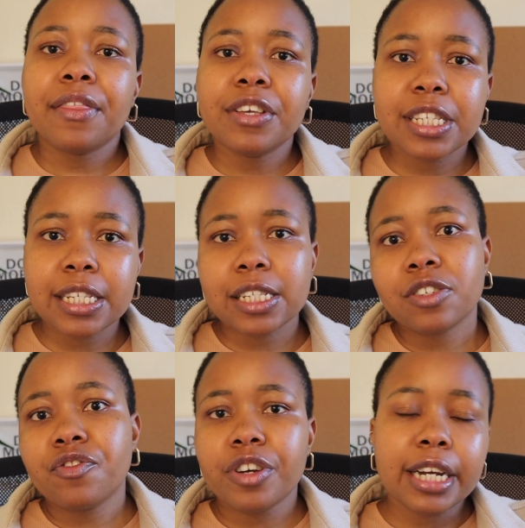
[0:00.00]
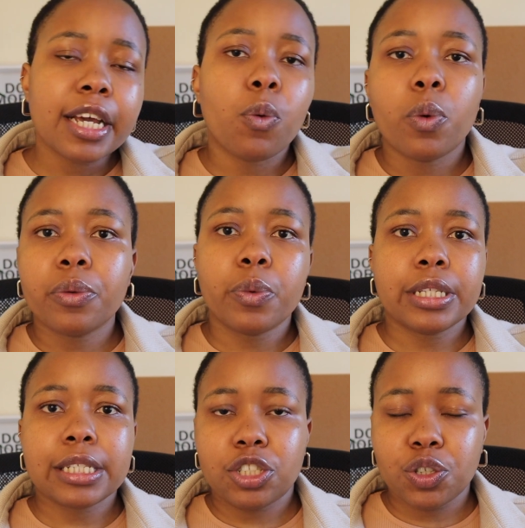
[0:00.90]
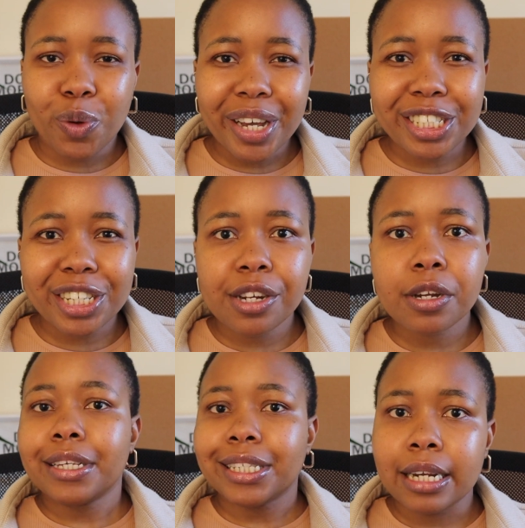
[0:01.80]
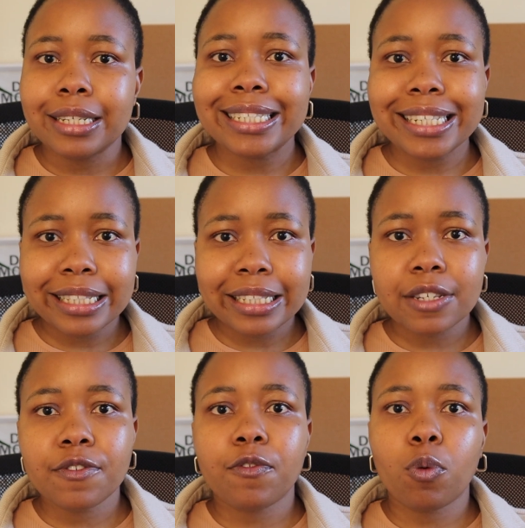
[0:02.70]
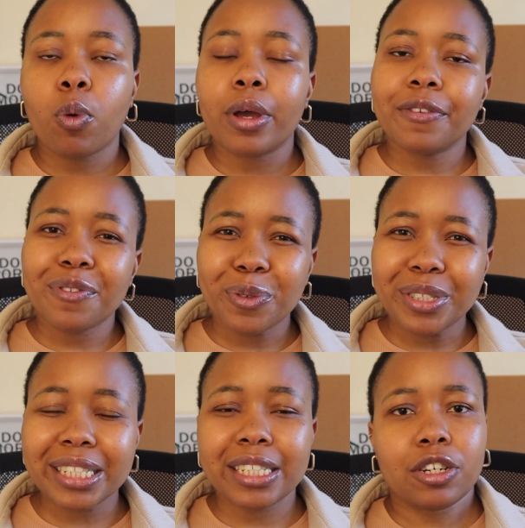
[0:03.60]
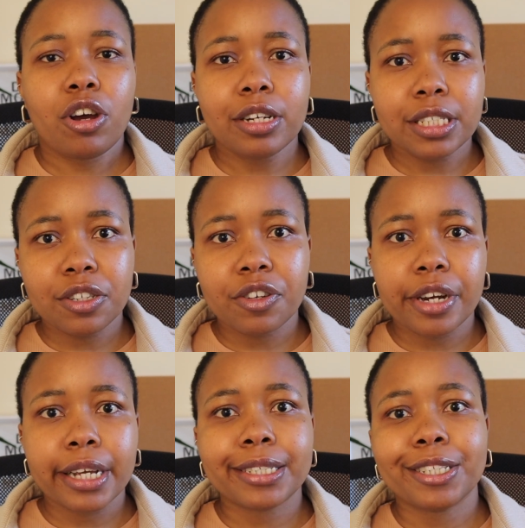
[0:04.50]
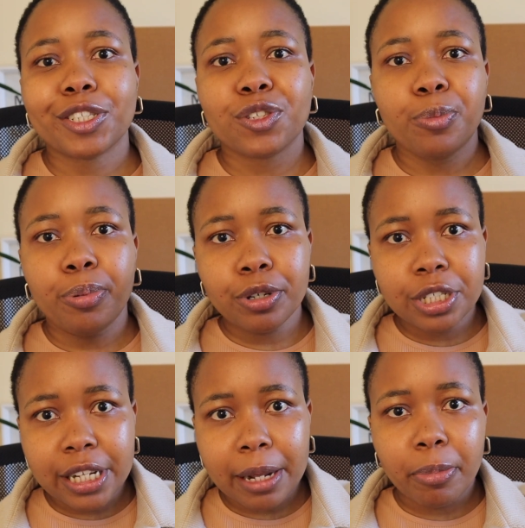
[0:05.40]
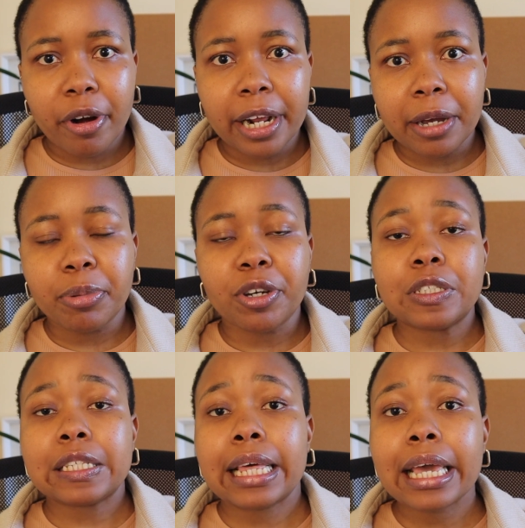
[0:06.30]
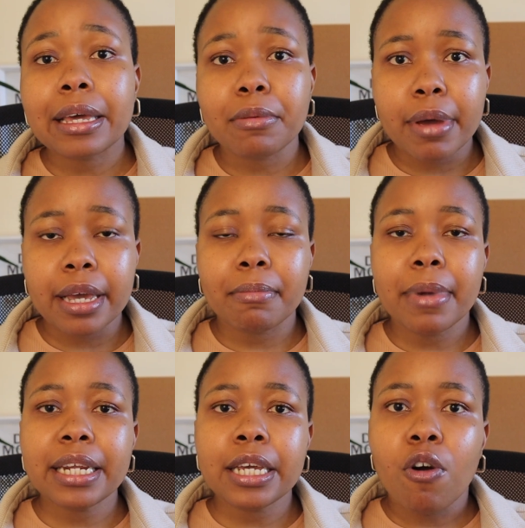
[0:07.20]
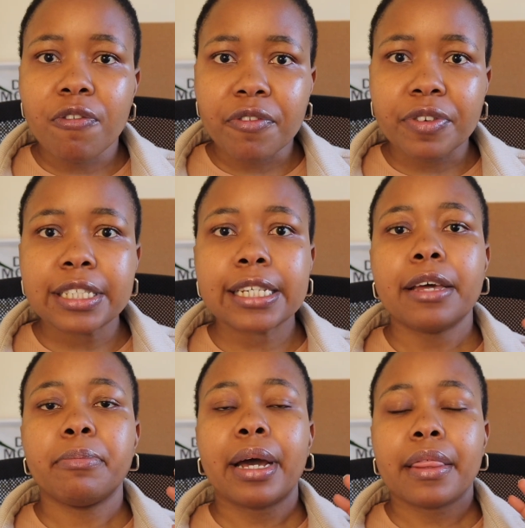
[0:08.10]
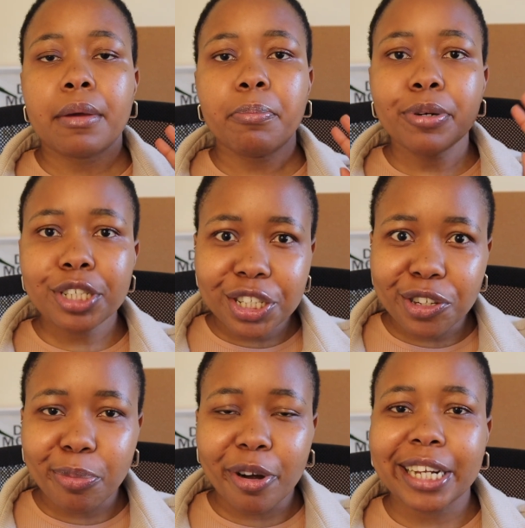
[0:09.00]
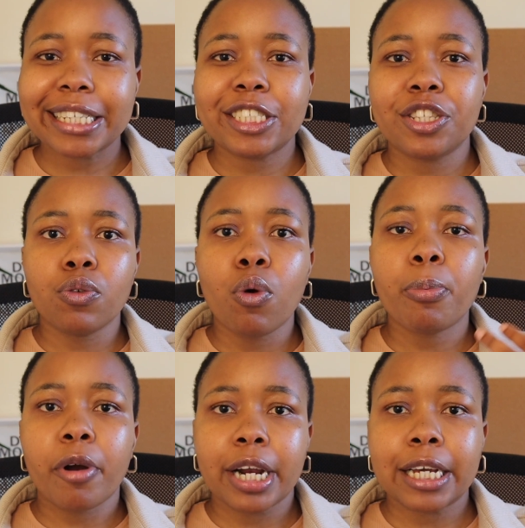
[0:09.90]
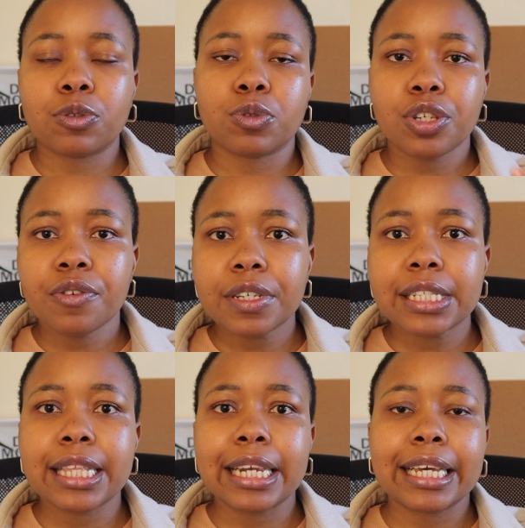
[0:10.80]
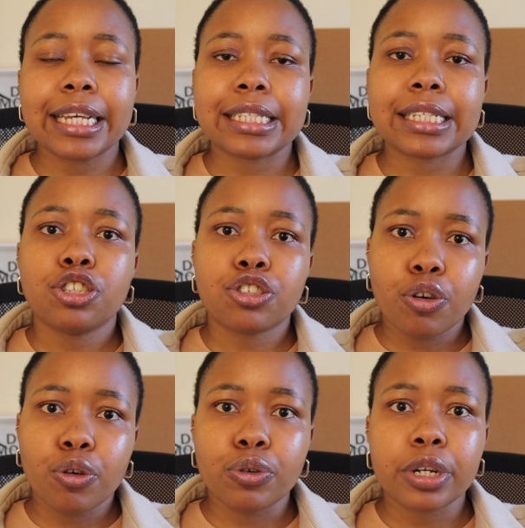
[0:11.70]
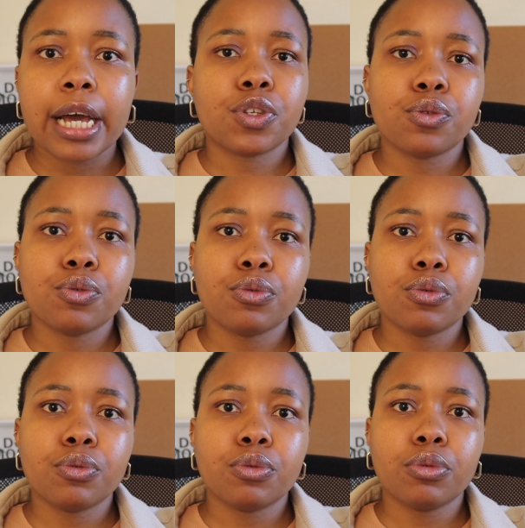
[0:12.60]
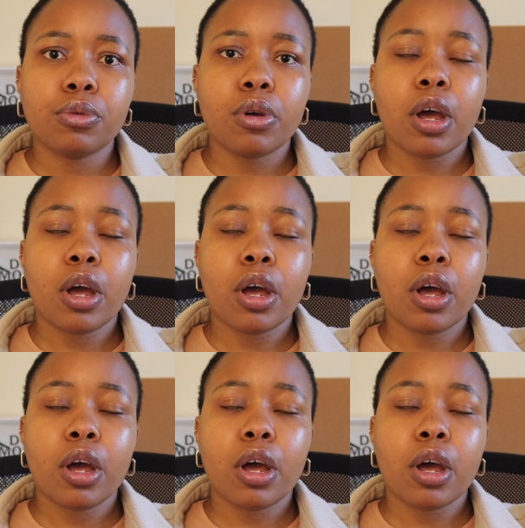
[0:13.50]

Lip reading: And this is really a win-win situation. There's an incentive for influencers and content creators to push that product because they can make money off of it, and by them pushing your product or service then gets shown to